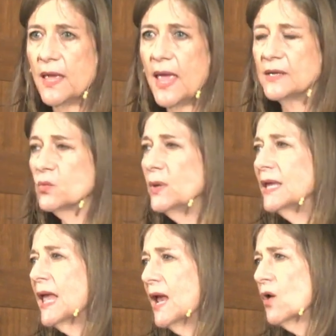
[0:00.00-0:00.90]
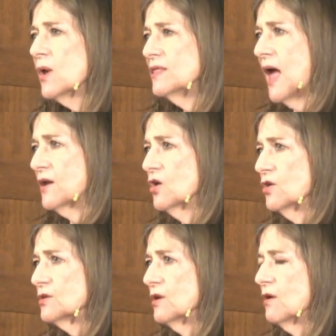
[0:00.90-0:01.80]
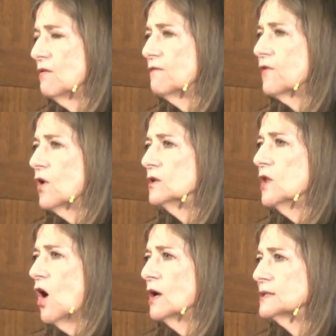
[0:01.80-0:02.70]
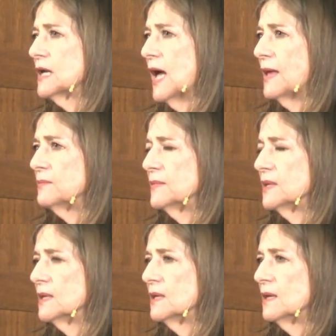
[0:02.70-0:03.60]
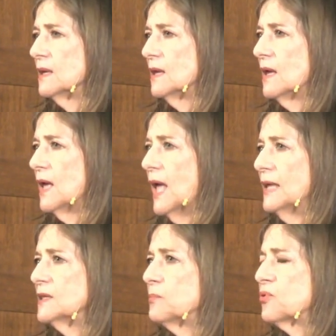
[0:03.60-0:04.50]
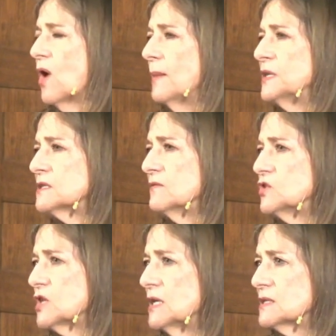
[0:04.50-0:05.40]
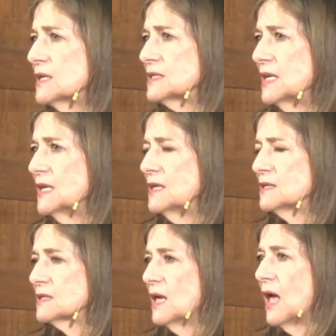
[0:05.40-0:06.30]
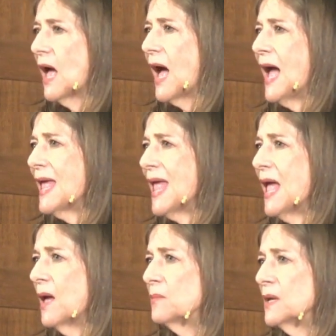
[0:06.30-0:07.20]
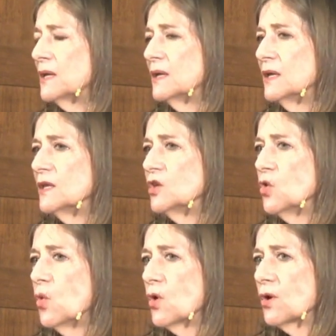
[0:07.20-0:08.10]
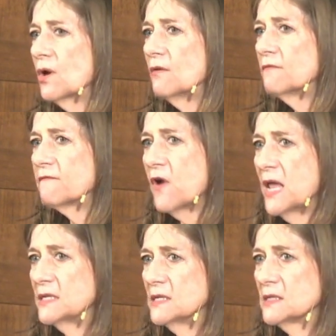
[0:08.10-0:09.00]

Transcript: And we carry that hurt for a long time. And the promise of Jesus is, I am your friend.